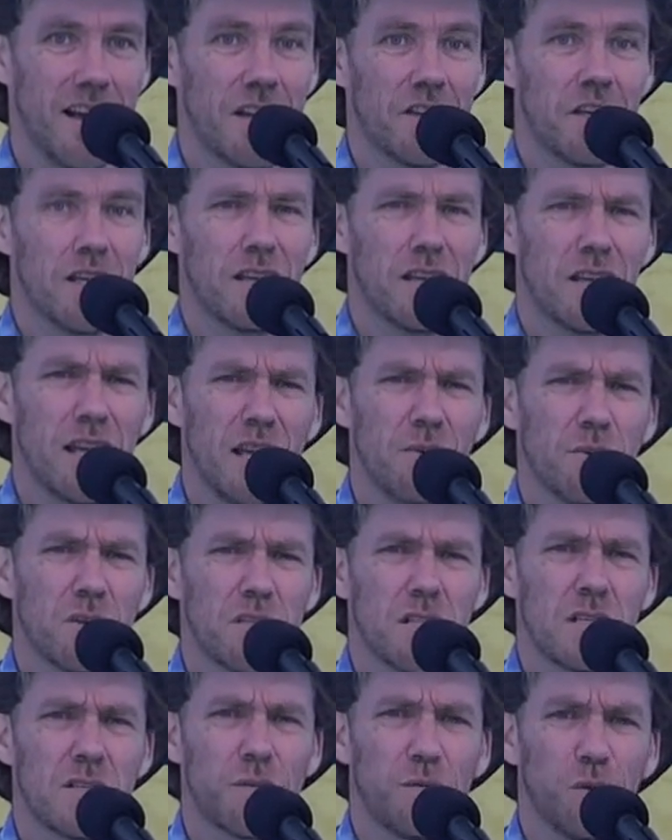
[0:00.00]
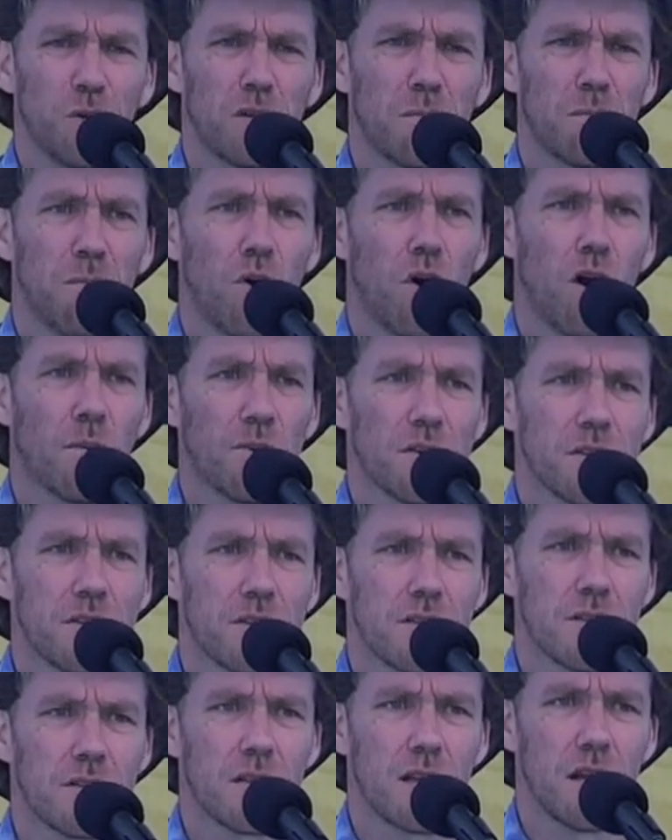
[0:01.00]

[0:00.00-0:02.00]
Yeah, he was full of promise,